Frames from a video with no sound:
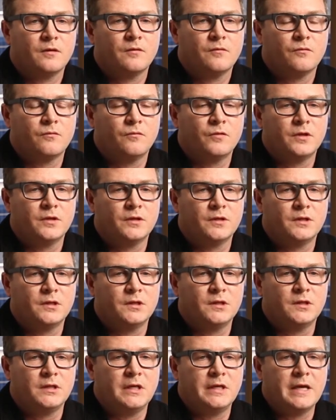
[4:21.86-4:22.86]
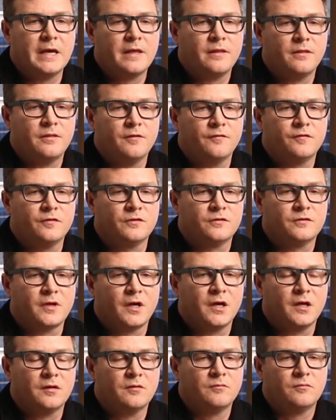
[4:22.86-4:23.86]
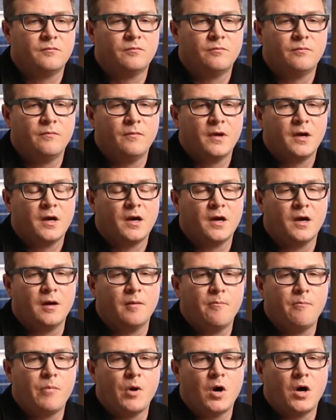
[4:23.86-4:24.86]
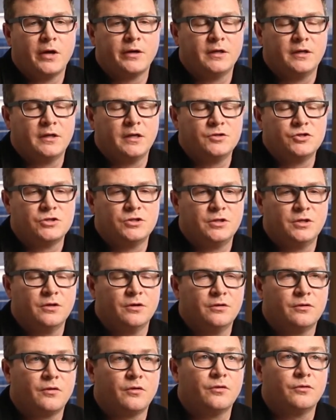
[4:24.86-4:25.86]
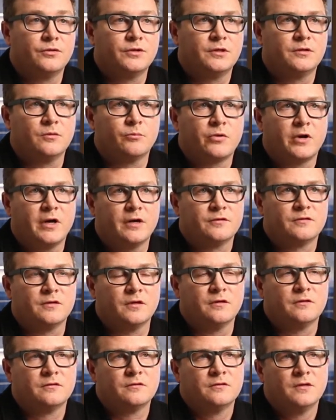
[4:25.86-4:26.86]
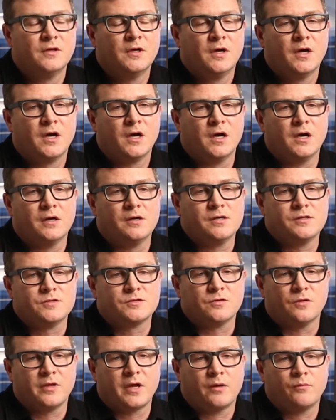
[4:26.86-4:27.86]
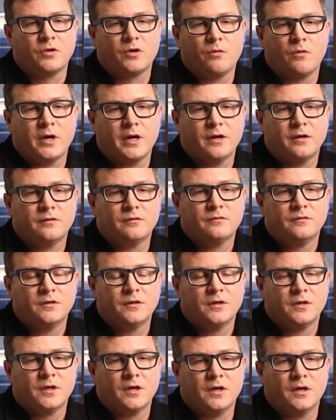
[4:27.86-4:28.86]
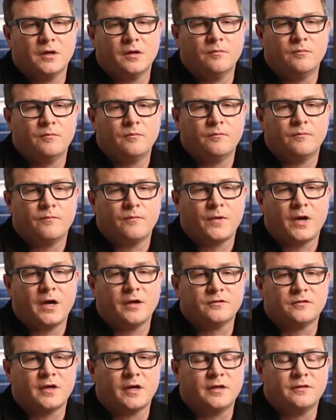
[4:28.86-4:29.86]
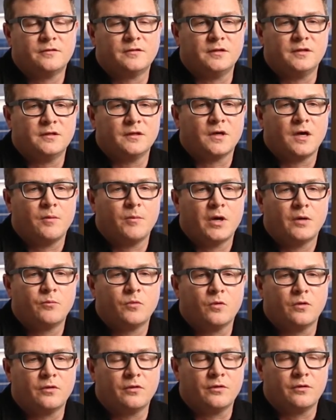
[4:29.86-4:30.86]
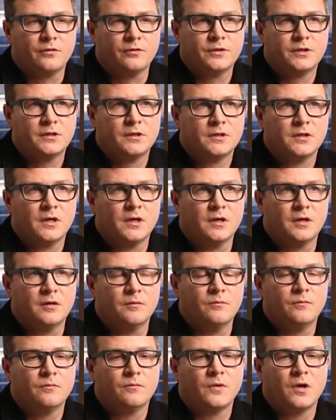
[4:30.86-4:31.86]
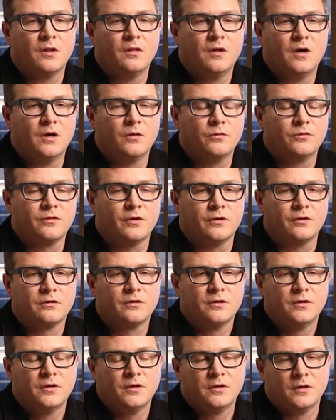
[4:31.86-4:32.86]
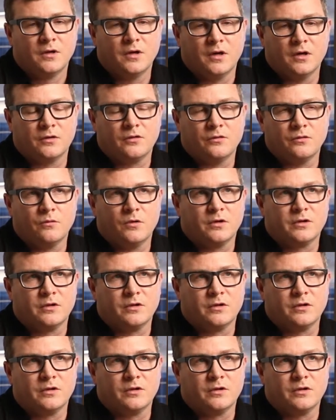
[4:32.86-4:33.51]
really get the facade bought and engineered early in the process, and so that required AZA-INT to come on board early, along with our curtain wall